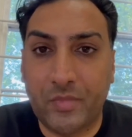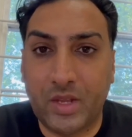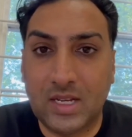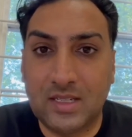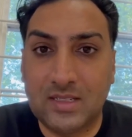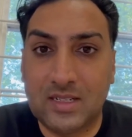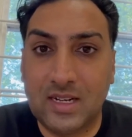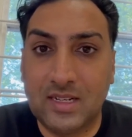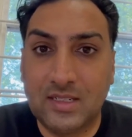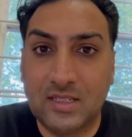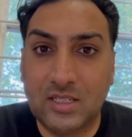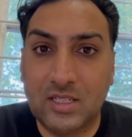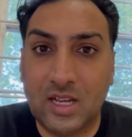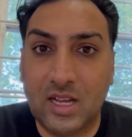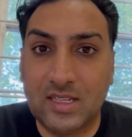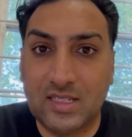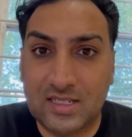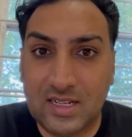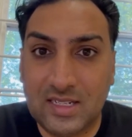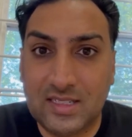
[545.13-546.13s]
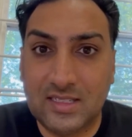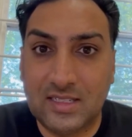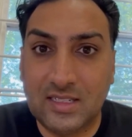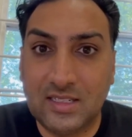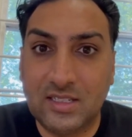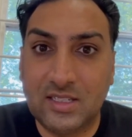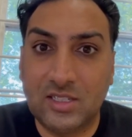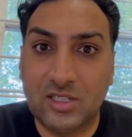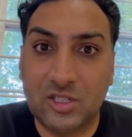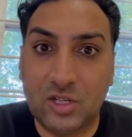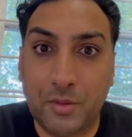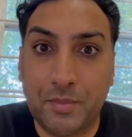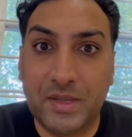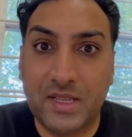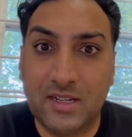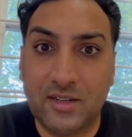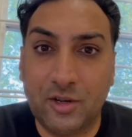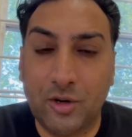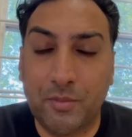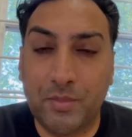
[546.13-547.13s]
solicitors scupper
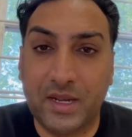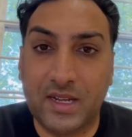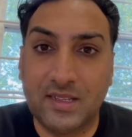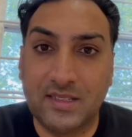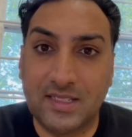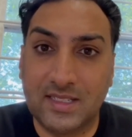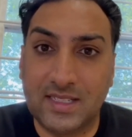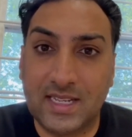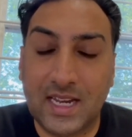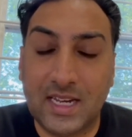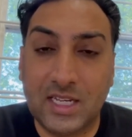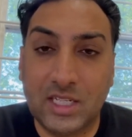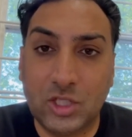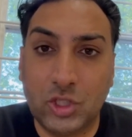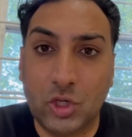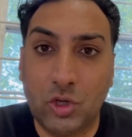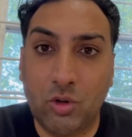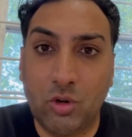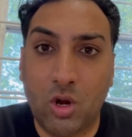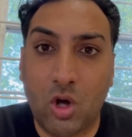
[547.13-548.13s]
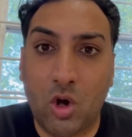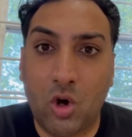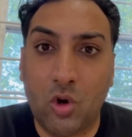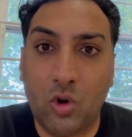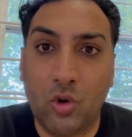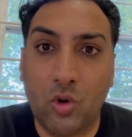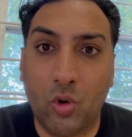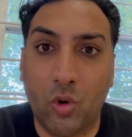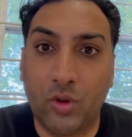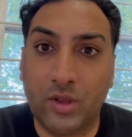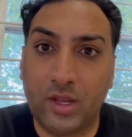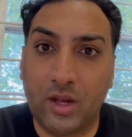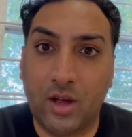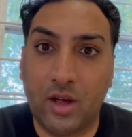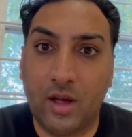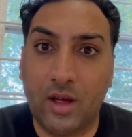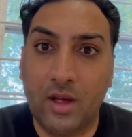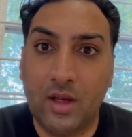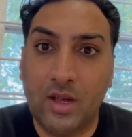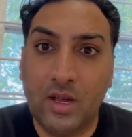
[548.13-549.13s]
the deal because they're taking too long, or
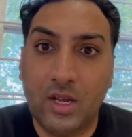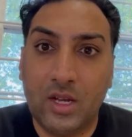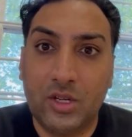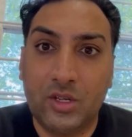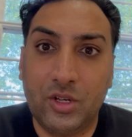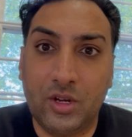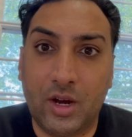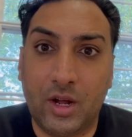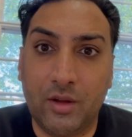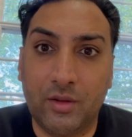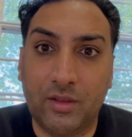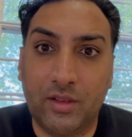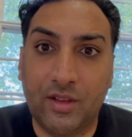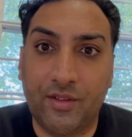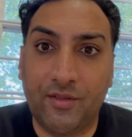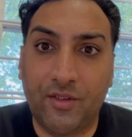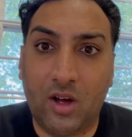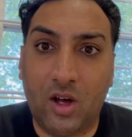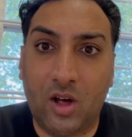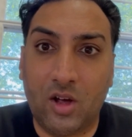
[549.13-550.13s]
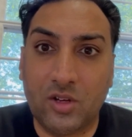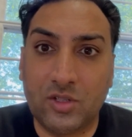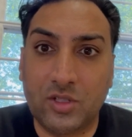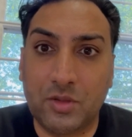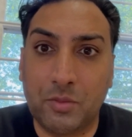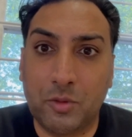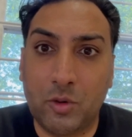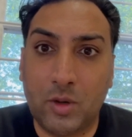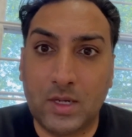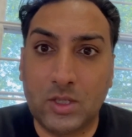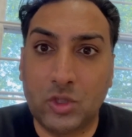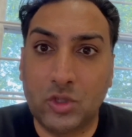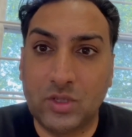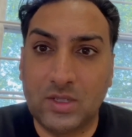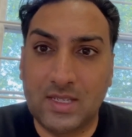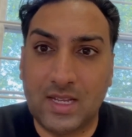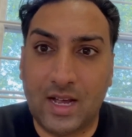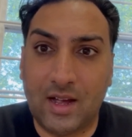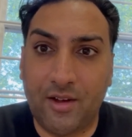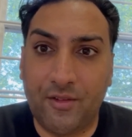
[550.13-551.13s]
there are some
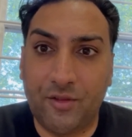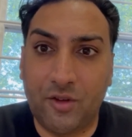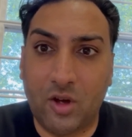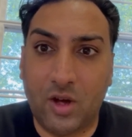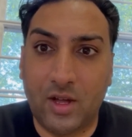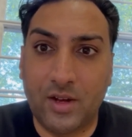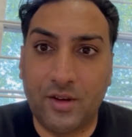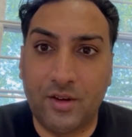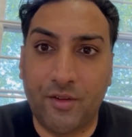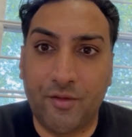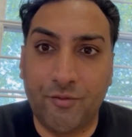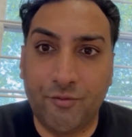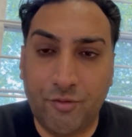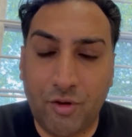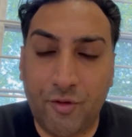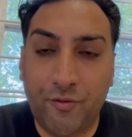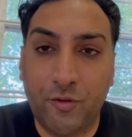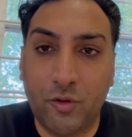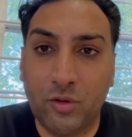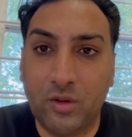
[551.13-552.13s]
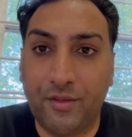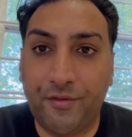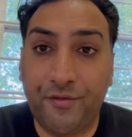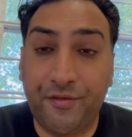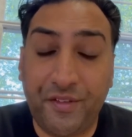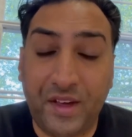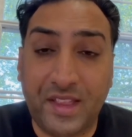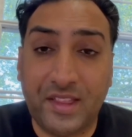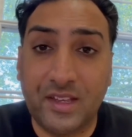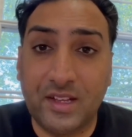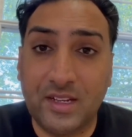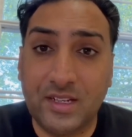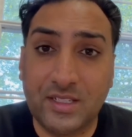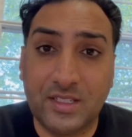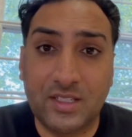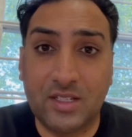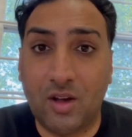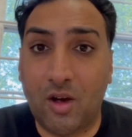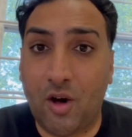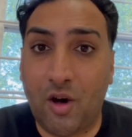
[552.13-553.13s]
questions that have kind of ruffled the
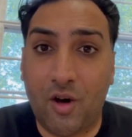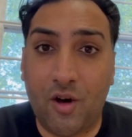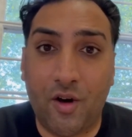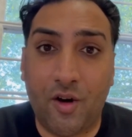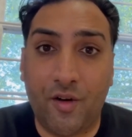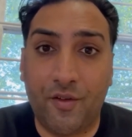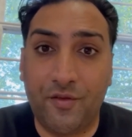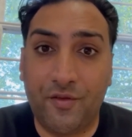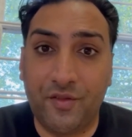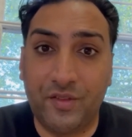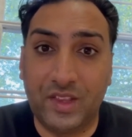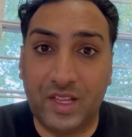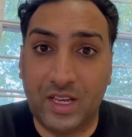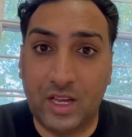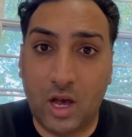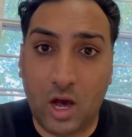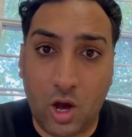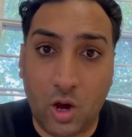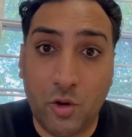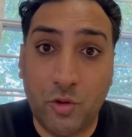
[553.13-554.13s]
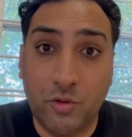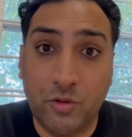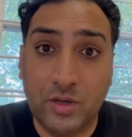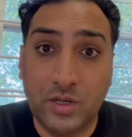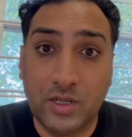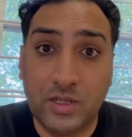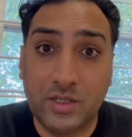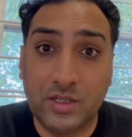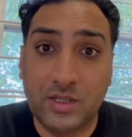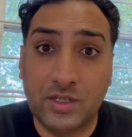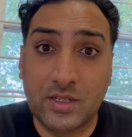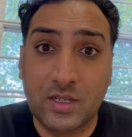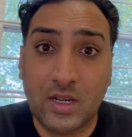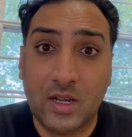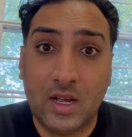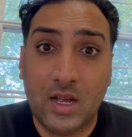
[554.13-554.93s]
feathers of the owners.